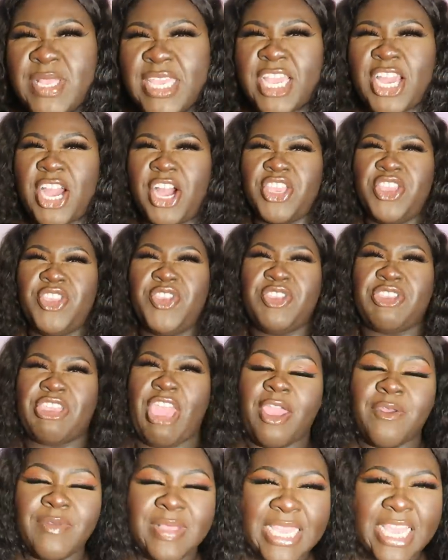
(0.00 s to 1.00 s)
digger, you
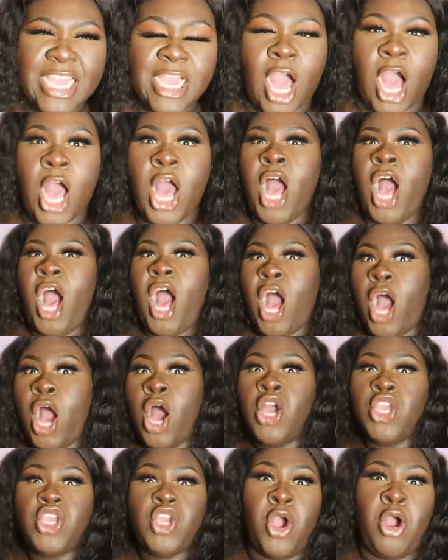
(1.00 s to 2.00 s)
go digger.
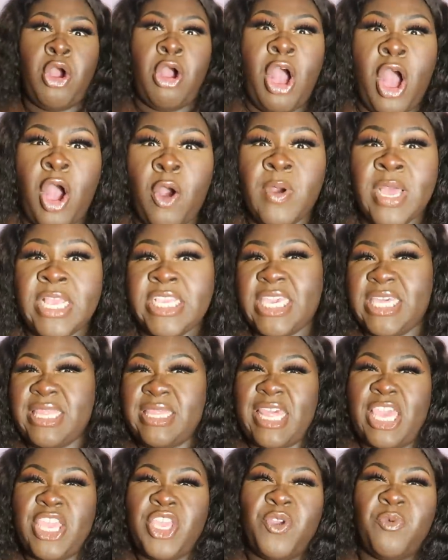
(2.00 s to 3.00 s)
Oh, you're a hoe, just
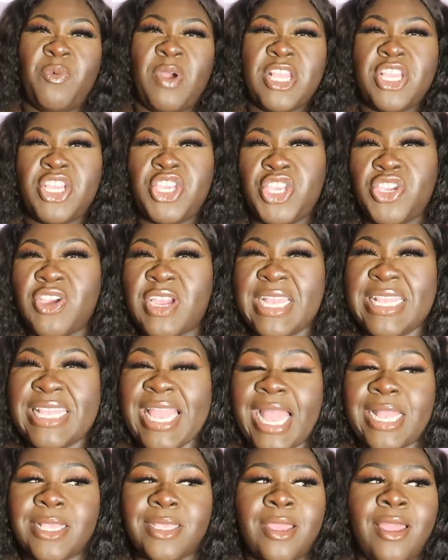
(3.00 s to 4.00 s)
say you want to show look at
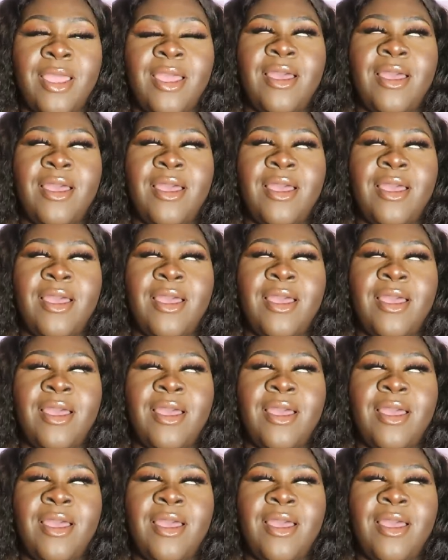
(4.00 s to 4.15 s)
that.